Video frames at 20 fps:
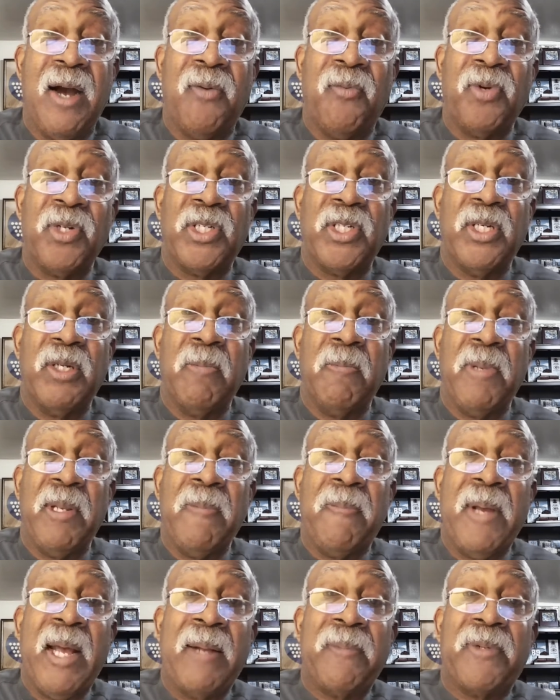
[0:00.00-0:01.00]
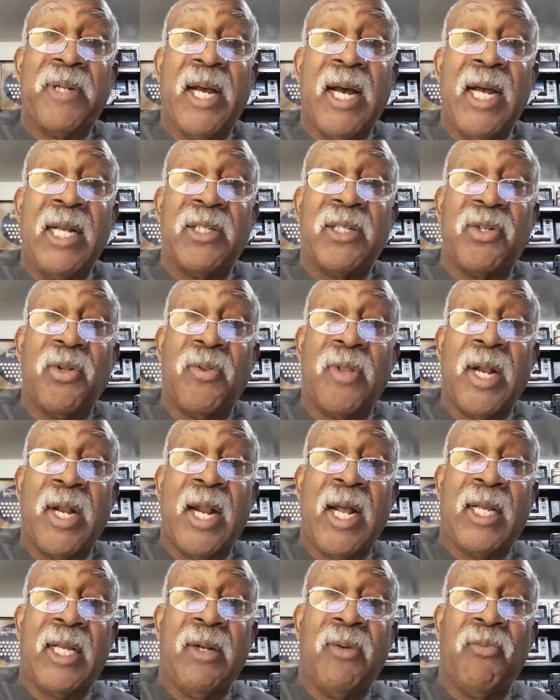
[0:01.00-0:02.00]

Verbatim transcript: I want you to be baptized so that I